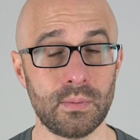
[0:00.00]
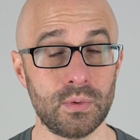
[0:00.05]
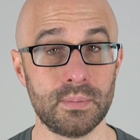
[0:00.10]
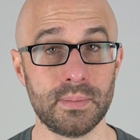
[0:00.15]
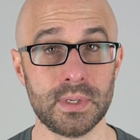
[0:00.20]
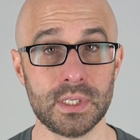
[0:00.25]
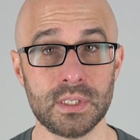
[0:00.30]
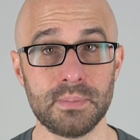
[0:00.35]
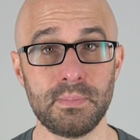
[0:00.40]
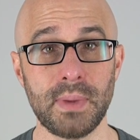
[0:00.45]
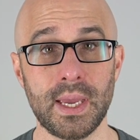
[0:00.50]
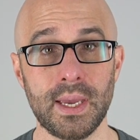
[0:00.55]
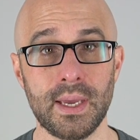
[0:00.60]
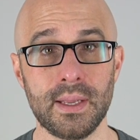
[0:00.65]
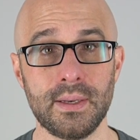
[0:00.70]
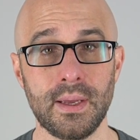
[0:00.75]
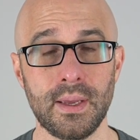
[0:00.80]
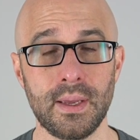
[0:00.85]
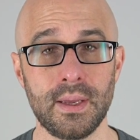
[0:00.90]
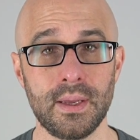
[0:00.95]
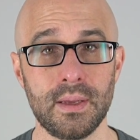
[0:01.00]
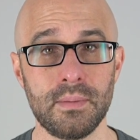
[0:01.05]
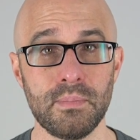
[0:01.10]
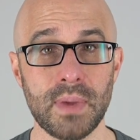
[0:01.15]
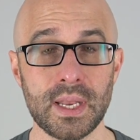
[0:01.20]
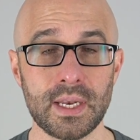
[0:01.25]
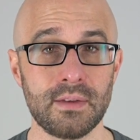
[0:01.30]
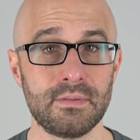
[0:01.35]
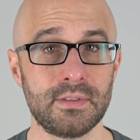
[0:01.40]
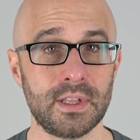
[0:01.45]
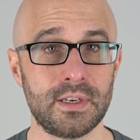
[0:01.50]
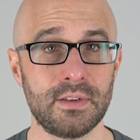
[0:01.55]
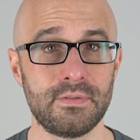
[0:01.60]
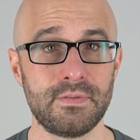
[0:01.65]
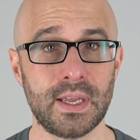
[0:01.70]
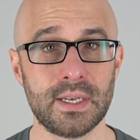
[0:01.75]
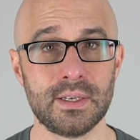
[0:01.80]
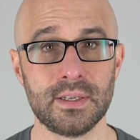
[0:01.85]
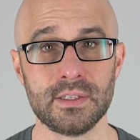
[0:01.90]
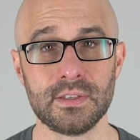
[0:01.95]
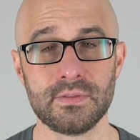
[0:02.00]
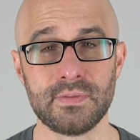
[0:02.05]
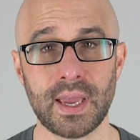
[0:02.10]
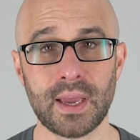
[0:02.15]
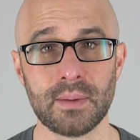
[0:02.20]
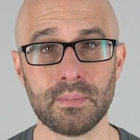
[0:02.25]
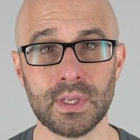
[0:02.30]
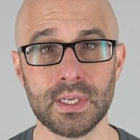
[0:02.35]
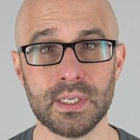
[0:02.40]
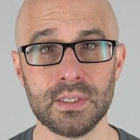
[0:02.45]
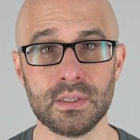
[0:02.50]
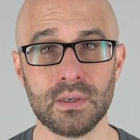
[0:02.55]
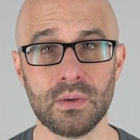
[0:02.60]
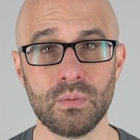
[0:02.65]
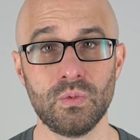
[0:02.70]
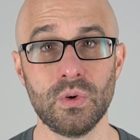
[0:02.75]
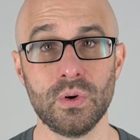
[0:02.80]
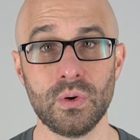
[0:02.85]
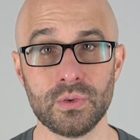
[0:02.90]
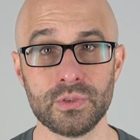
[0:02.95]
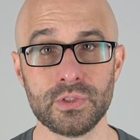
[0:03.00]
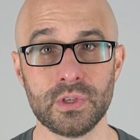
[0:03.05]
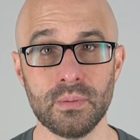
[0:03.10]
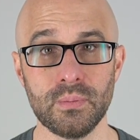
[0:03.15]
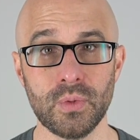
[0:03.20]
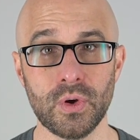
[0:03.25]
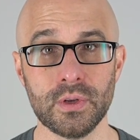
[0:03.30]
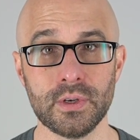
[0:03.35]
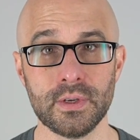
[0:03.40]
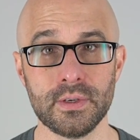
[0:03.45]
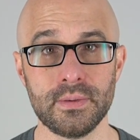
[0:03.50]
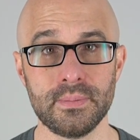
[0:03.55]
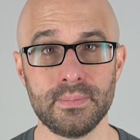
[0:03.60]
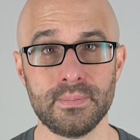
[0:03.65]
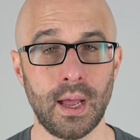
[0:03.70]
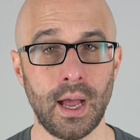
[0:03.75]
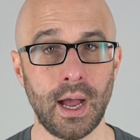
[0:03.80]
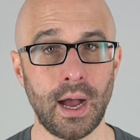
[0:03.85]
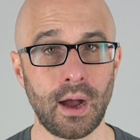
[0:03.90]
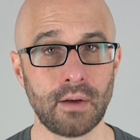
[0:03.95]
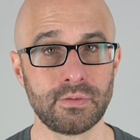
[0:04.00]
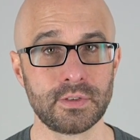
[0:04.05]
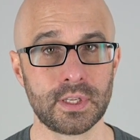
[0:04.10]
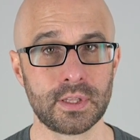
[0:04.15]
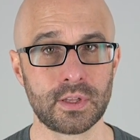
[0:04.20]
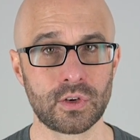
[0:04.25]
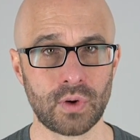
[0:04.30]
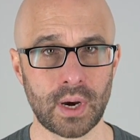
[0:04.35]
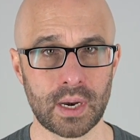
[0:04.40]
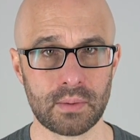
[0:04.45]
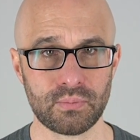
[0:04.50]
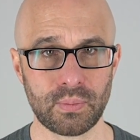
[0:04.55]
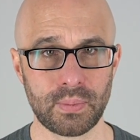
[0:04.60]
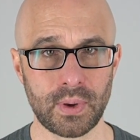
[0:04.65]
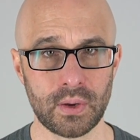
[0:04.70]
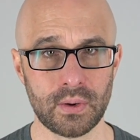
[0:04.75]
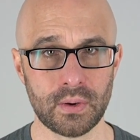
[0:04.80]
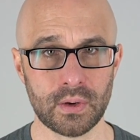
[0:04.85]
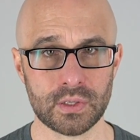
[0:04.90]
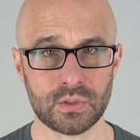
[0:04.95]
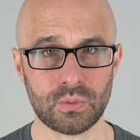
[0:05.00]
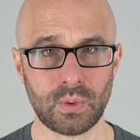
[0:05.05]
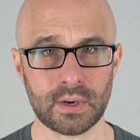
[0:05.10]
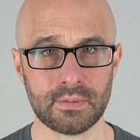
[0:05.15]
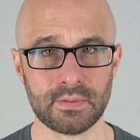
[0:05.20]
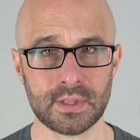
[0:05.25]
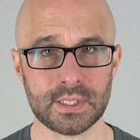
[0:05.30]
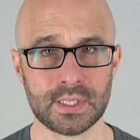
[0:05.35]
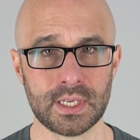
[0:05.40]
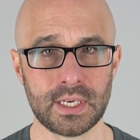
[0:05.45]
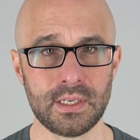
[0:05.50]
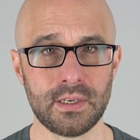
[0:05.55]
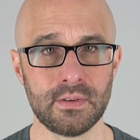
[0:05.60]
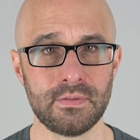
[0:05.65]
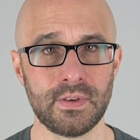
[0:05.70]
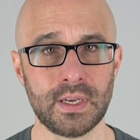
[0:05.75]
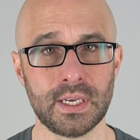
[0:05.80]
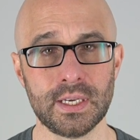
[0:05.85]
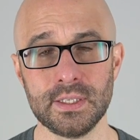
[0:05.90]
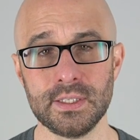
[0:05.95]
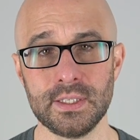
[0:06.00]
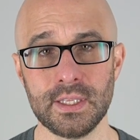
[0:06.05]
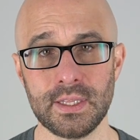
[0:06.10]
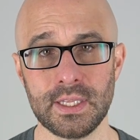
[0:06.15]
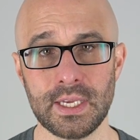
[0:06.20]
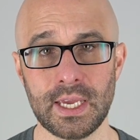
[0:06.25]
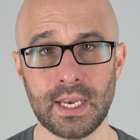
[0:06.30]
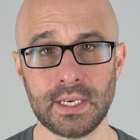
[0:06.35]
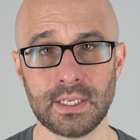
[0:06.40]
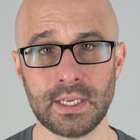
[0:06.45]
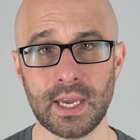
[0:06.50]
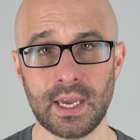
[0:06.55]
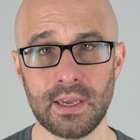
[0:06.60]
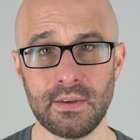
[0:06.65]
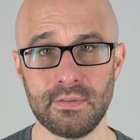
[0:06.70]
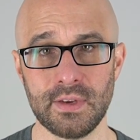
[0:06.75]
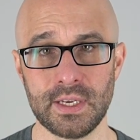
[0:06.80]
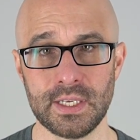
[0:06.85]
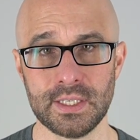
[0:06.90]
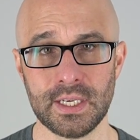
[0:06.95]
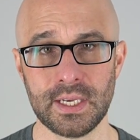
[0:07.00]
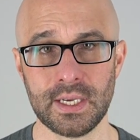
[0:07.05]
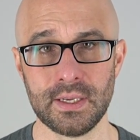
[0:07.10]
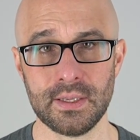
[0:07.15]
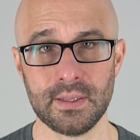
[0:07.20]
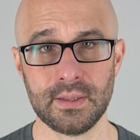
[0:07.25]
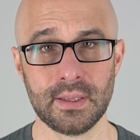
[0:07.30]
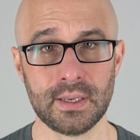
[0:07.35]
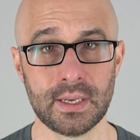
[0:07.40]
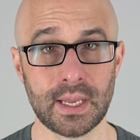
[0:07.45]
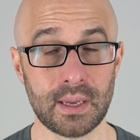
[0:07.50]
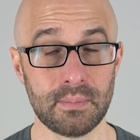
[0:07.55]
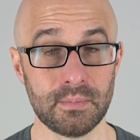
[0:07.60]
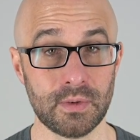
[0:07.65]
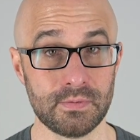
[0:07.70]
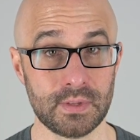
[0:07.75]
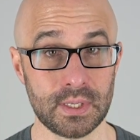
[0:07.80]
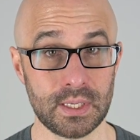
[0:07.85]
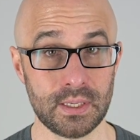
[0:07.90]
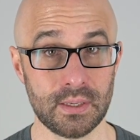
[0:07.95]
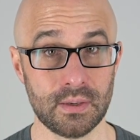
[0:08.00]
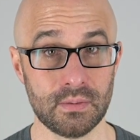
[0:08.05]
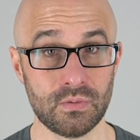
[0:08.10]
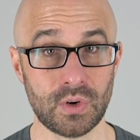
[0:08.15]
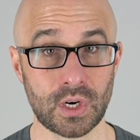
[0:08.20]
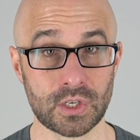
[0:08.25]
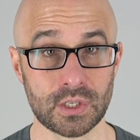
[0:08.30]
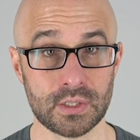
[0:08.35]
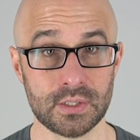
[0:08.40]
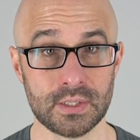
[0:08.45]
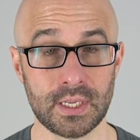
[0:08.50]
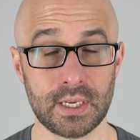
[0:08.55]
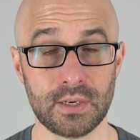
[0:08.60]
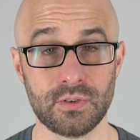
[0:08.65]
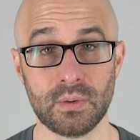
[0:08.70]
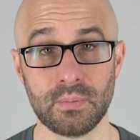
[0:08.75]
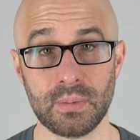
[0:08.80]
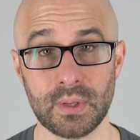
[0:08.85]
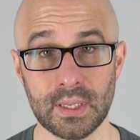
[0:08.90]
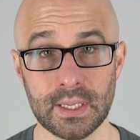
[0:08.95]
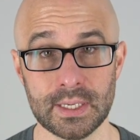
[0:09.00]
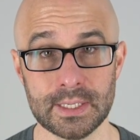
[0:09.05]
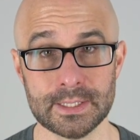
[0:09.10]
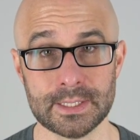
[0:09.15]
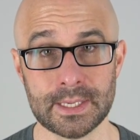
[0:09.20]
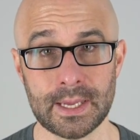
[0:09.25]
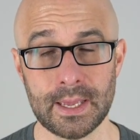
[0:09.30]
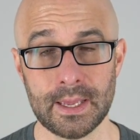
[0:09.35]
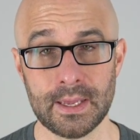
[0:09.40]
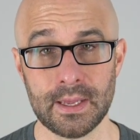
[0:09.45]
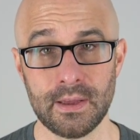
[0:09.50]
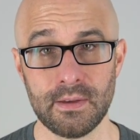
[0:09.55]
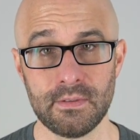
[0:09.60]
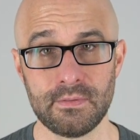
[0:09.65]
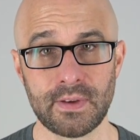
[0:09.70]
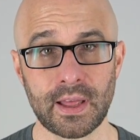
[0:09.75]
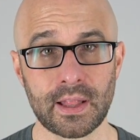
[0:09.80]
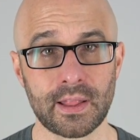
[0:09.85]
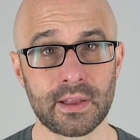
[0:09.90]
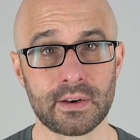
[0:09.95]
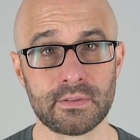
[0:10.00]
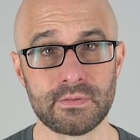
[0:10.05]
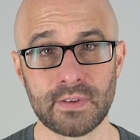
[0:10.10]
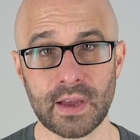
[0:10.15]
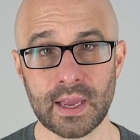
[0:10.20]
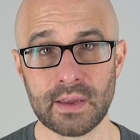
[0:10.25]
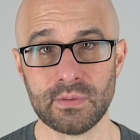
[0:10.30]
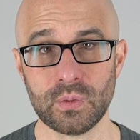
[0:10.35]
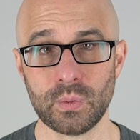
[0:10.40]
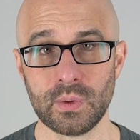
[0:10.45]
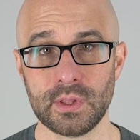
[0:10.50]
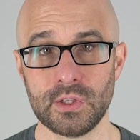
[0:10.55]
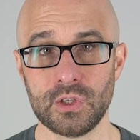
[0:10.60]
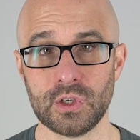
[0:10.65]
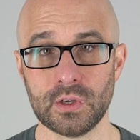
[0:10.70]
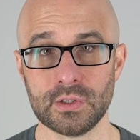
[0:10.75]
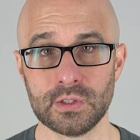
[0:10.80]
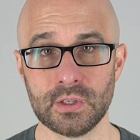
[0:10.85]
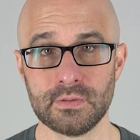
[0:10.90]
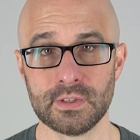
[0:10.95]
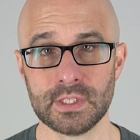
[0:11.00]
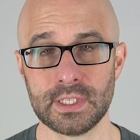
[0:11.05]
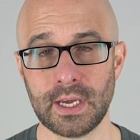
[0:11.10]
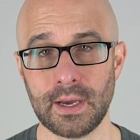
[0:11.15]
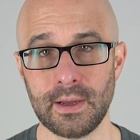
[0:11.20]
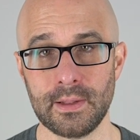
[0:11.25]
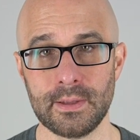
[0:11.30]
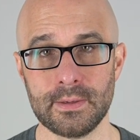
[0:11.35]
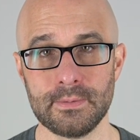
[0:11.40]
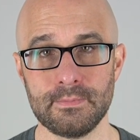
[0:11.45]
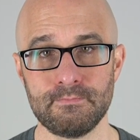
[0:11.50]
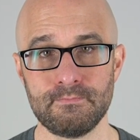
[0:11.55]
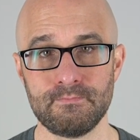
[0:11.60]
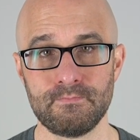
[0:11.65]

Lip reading: would be spared, many of the defendants' families were also murdered. After the Great Purge, one of the senior figures in the NKVD, the name of the Russian secret police, fell out of favour with Joseph Stalin.